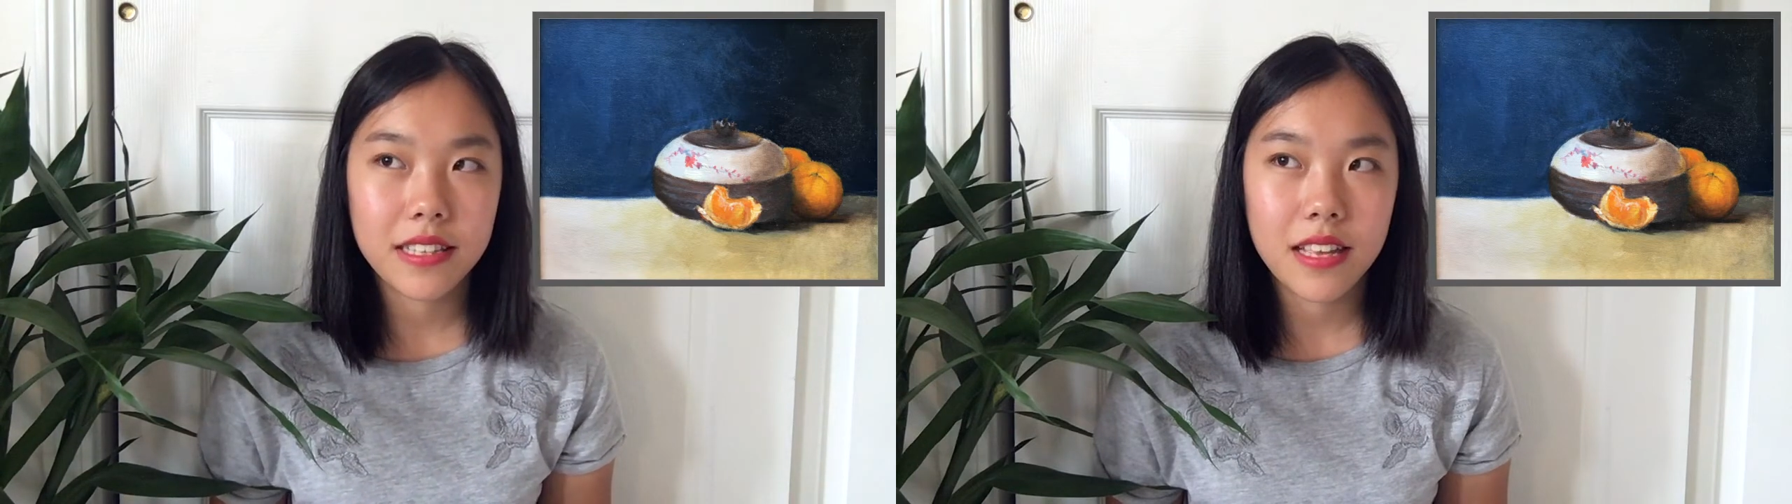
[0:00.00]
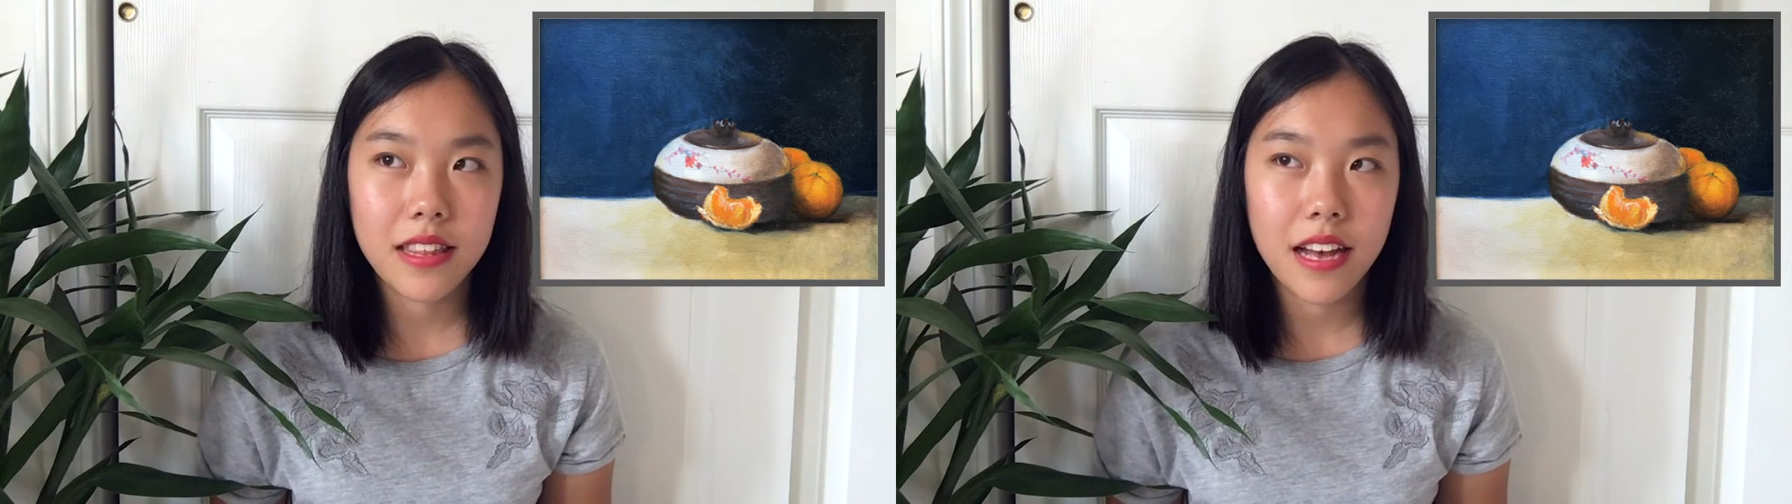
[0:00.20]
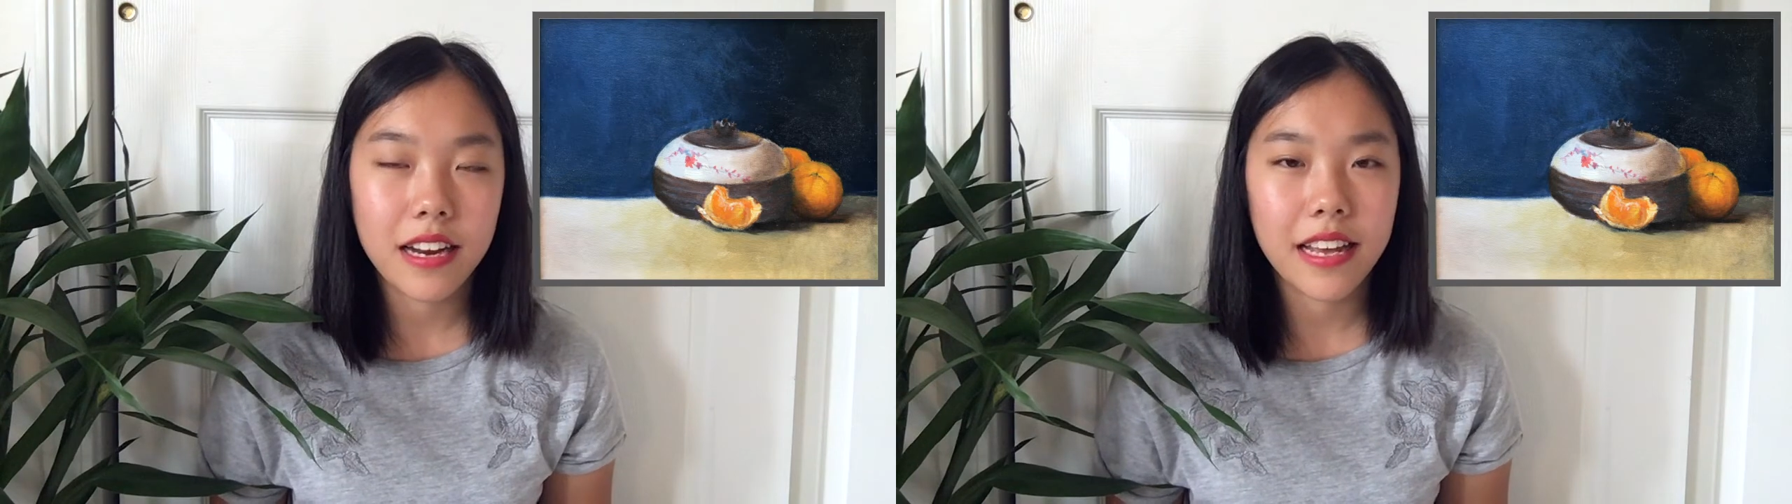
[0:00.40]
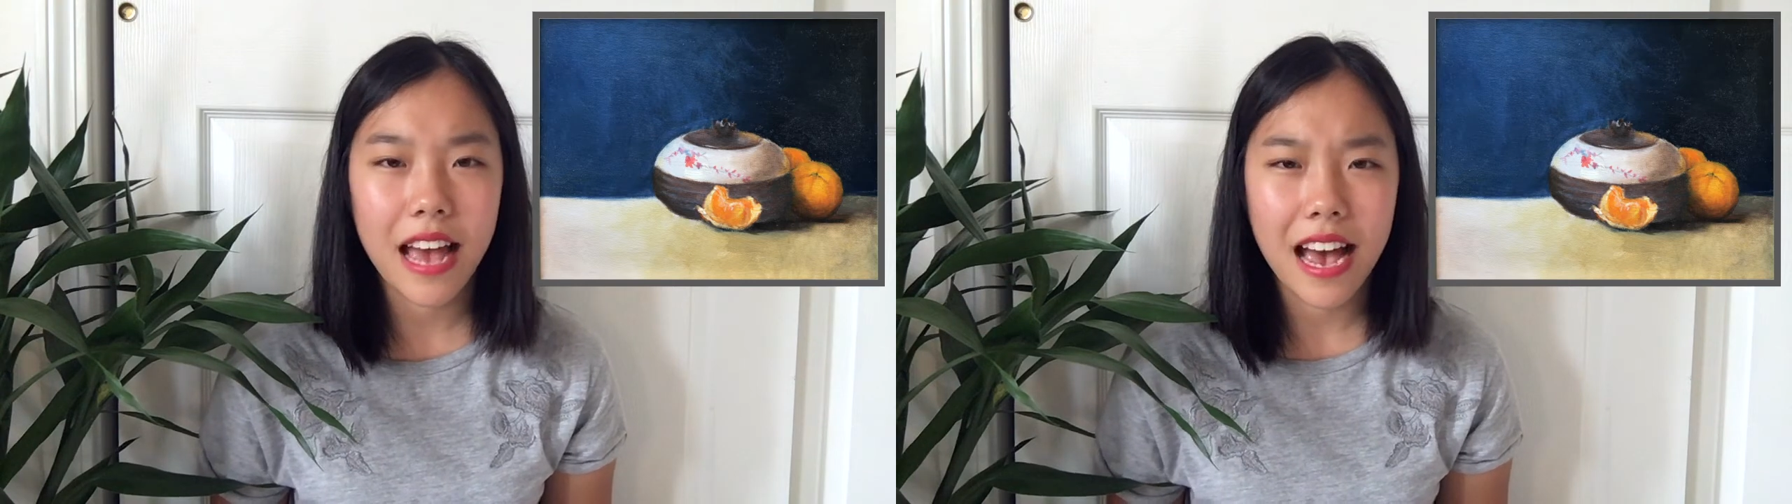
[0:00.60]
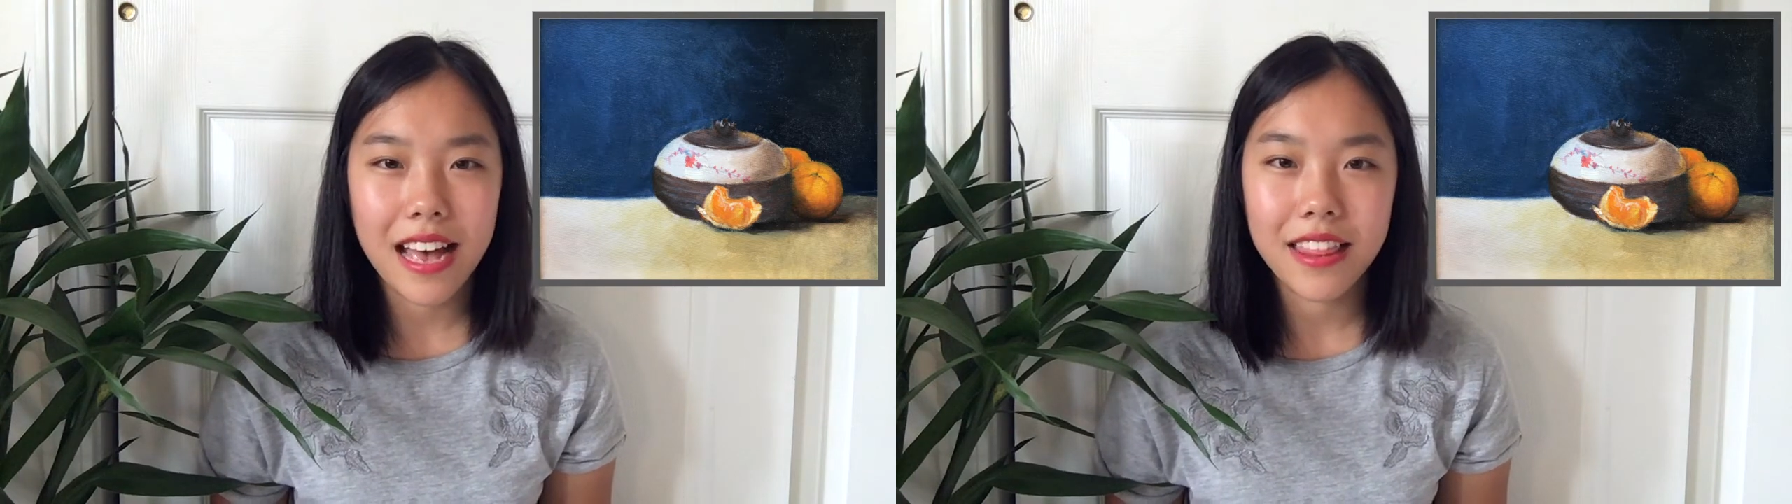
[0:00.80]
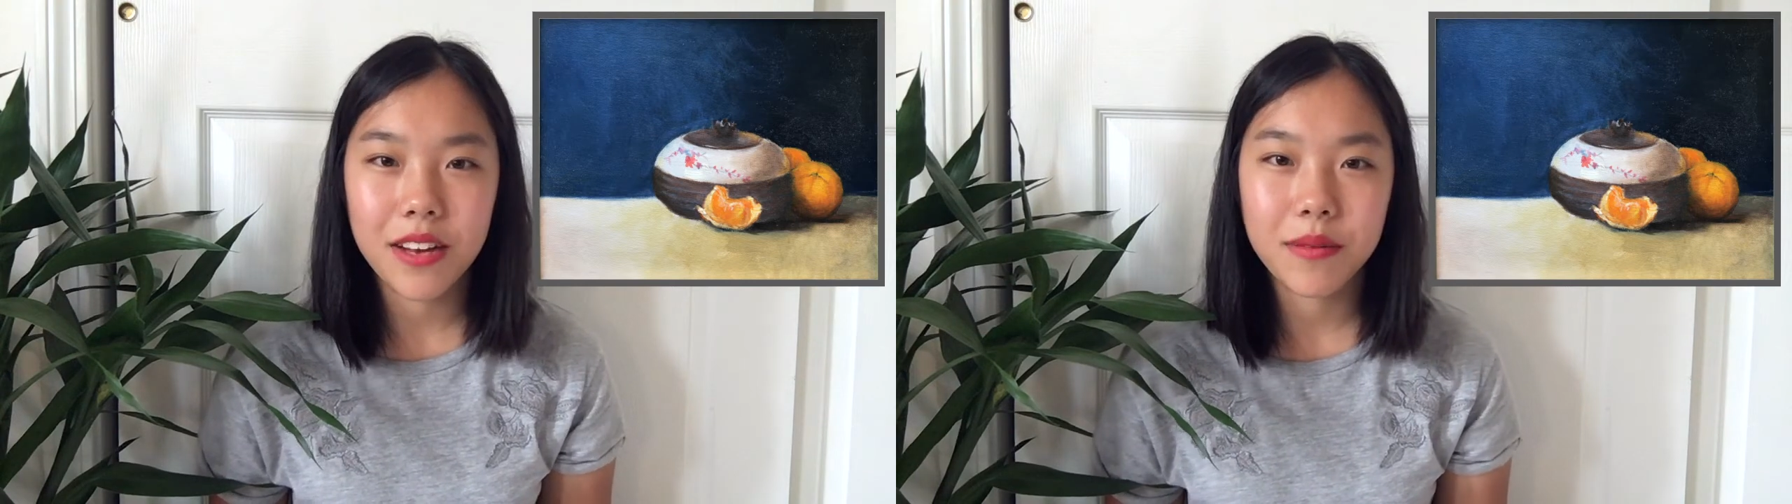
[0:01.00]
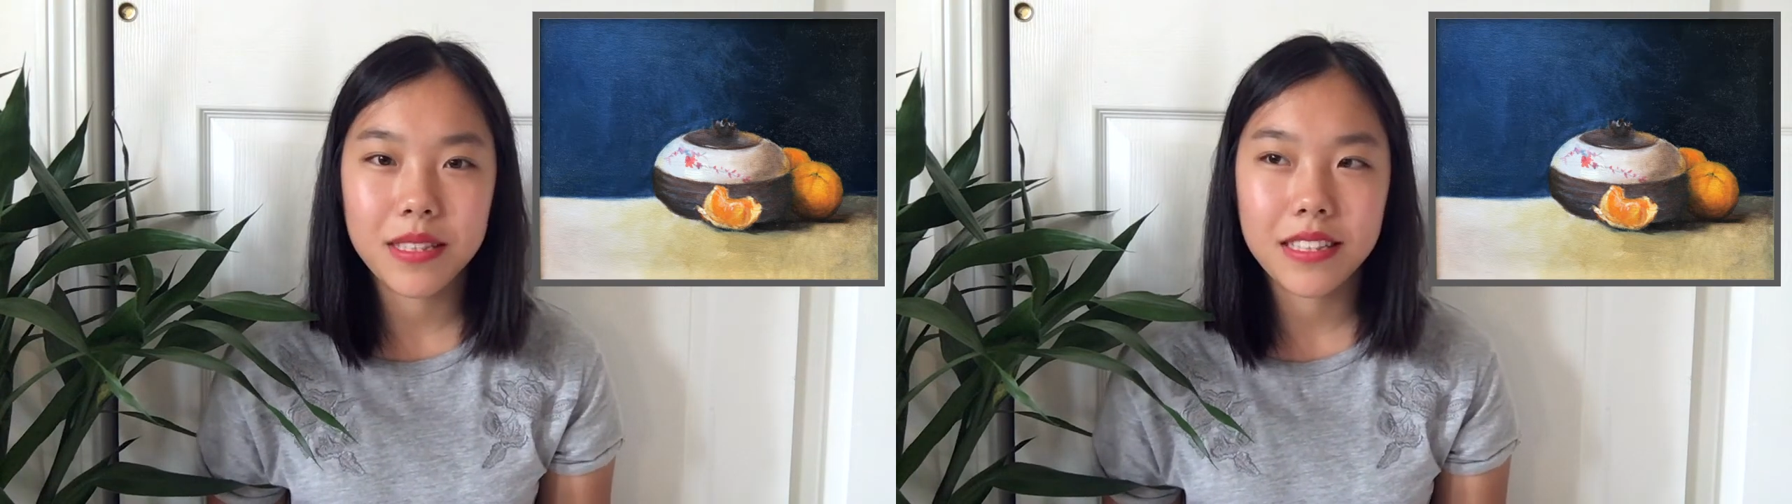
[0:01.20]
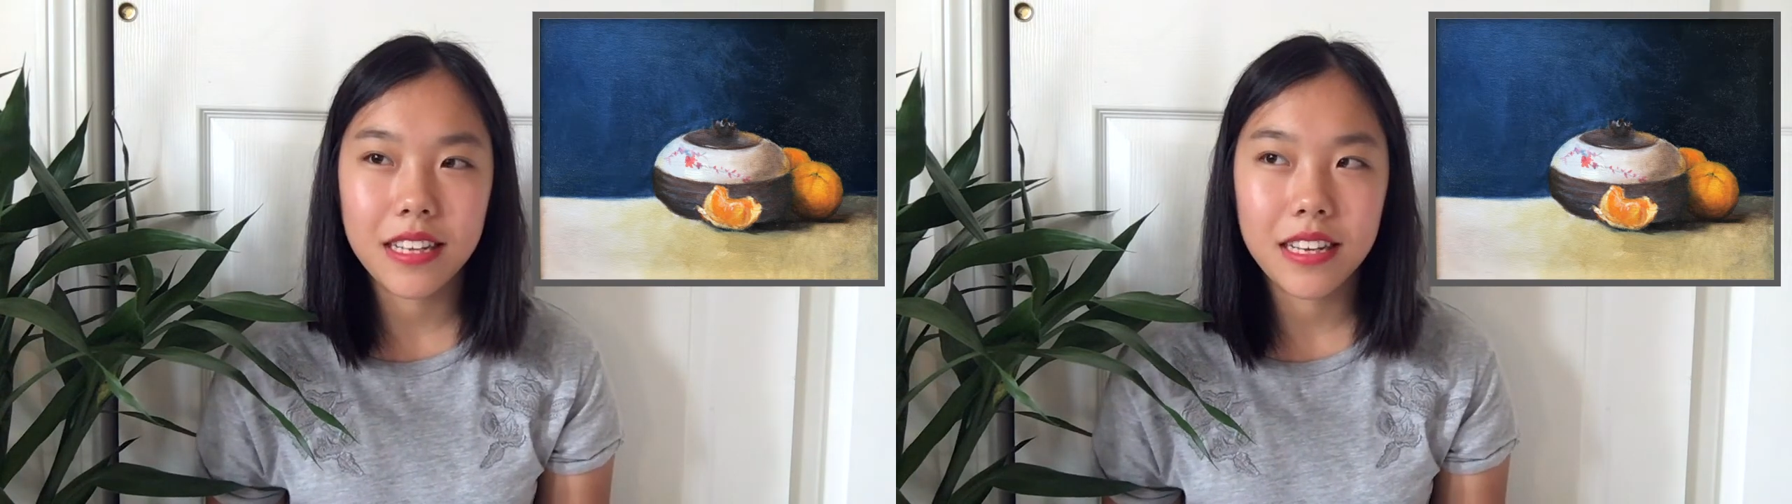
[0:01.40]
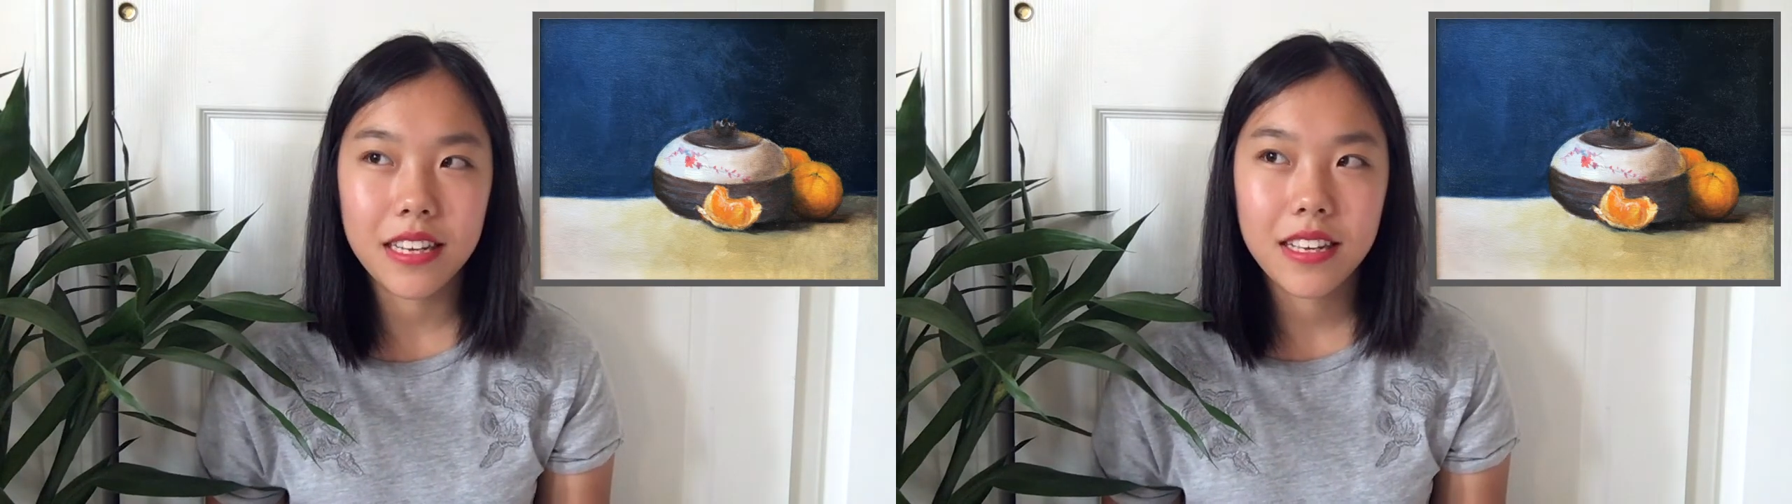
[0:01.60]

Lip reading: that I had that was like